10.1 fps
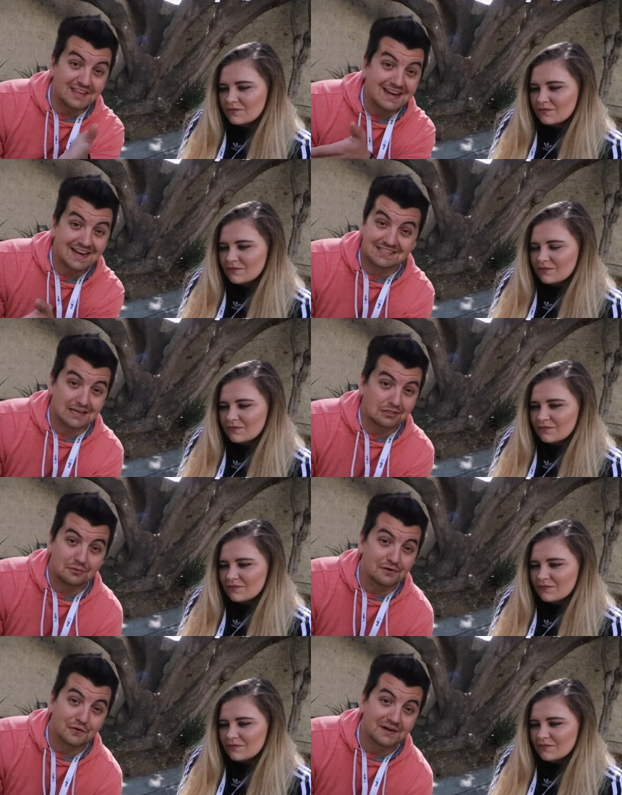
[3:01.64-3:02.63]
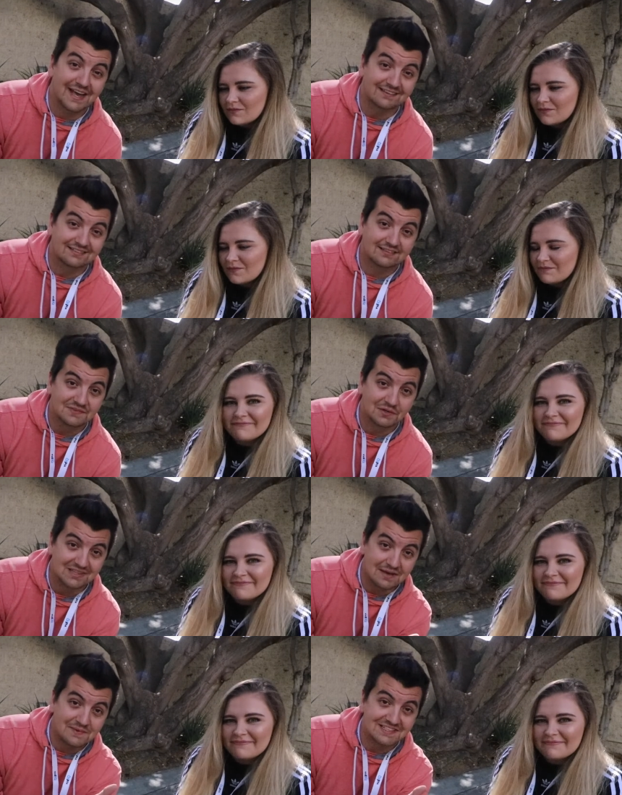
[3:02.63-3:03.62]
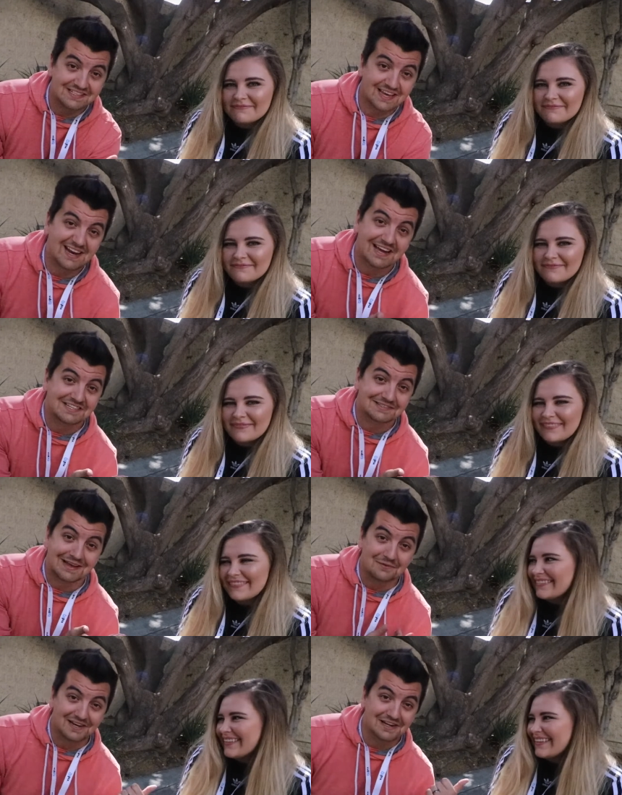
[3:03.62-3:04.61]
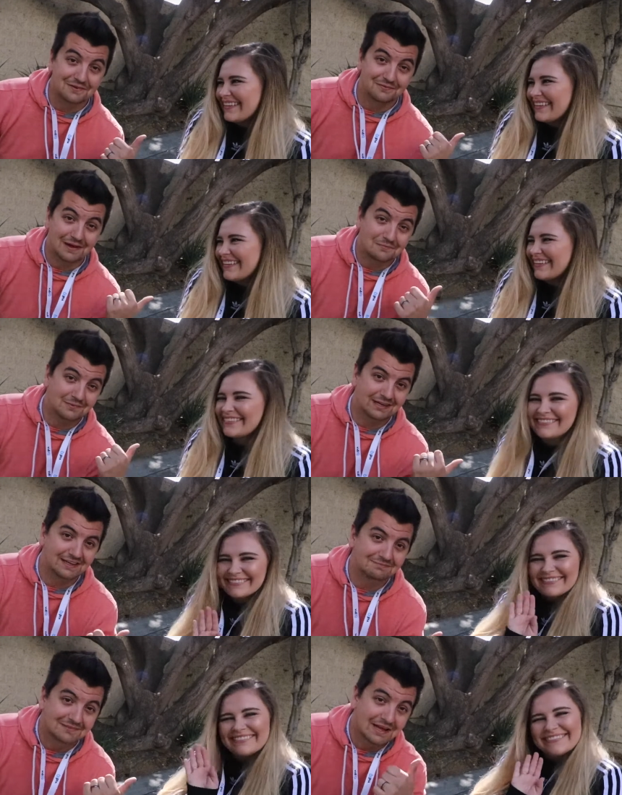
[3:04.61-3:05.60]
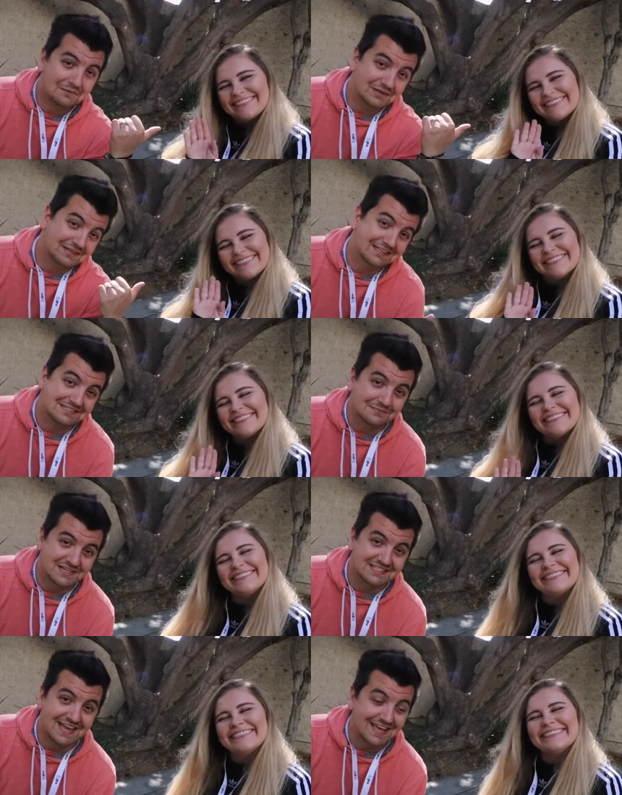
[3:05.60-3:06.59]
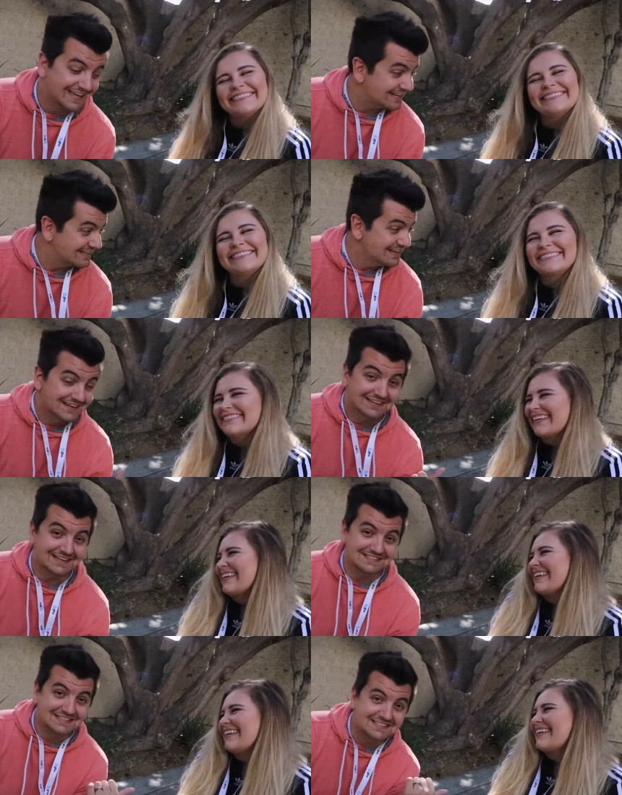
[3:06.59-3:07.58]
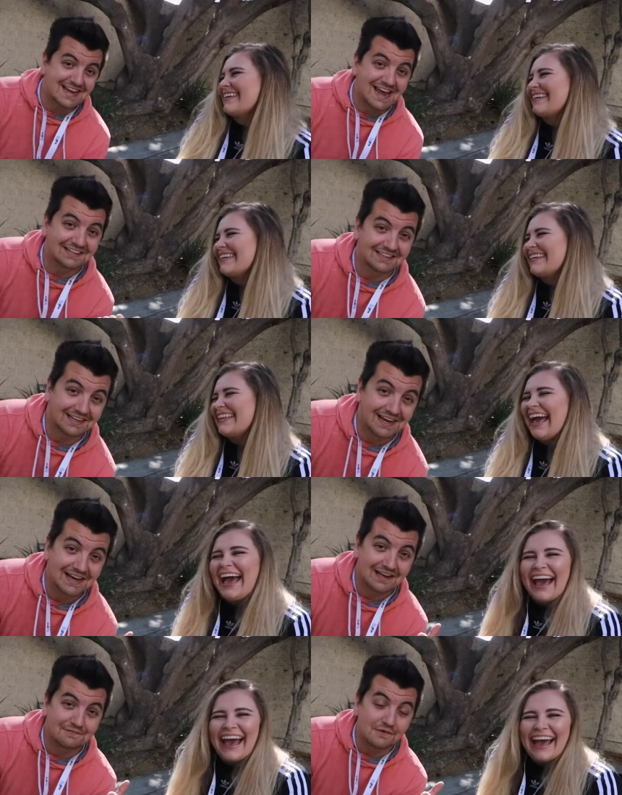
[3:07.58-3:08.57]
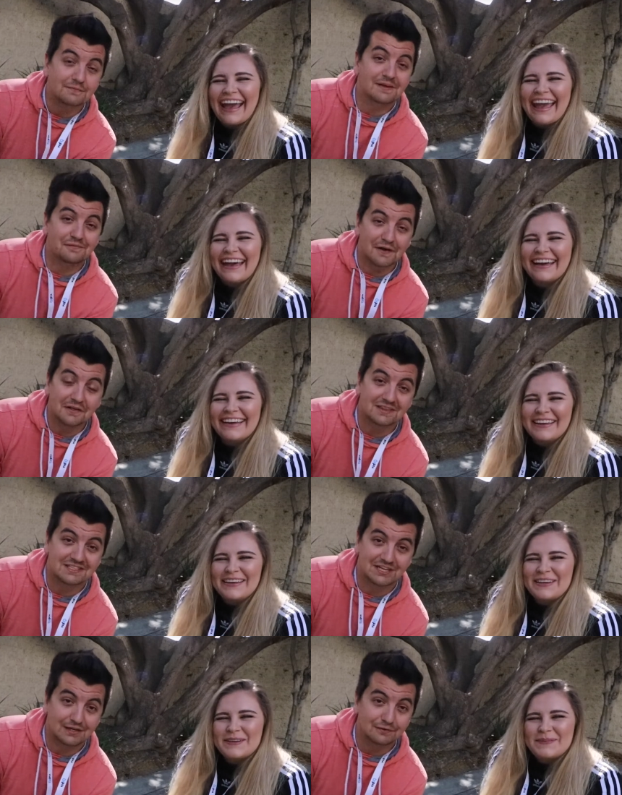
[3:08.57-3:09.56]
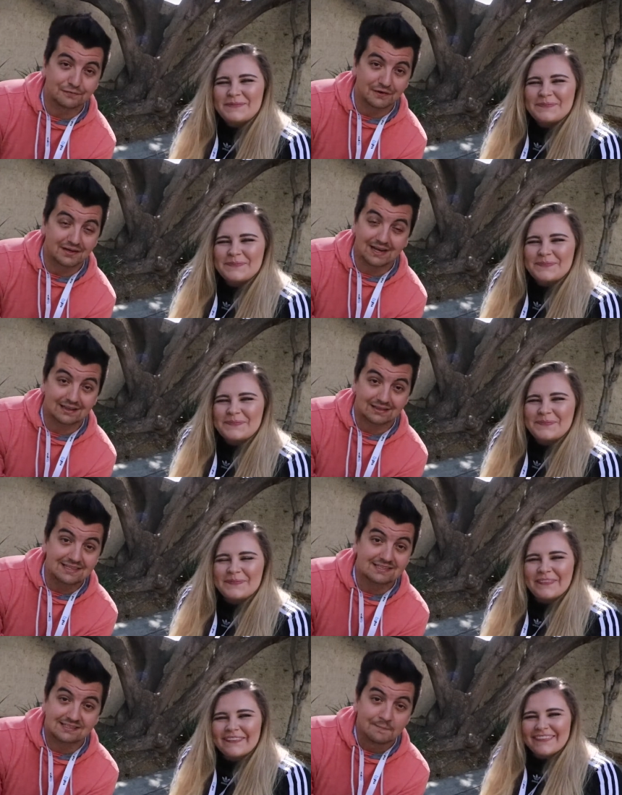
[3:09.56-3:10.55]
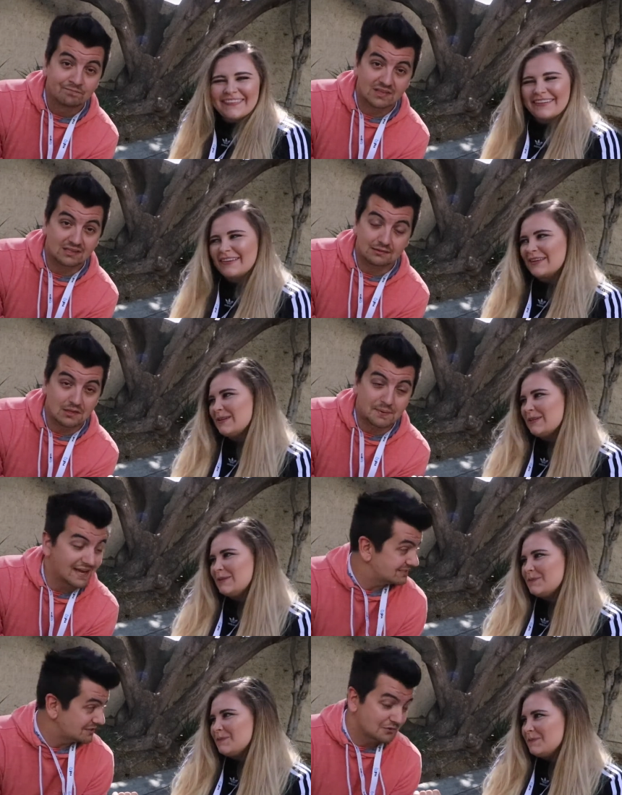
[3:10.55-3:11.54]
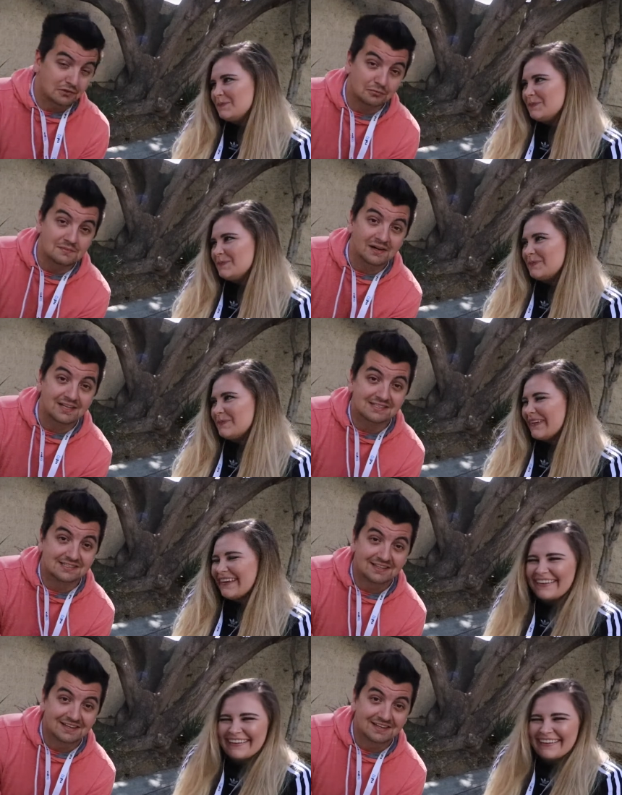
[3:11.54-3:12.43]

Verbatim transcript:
Speaker 1: the next like 3 or 4 days. So with that being said, I want to get somebody's take, and because this is Natalie. If you've been following the channel for at least the past 2 to 3 months,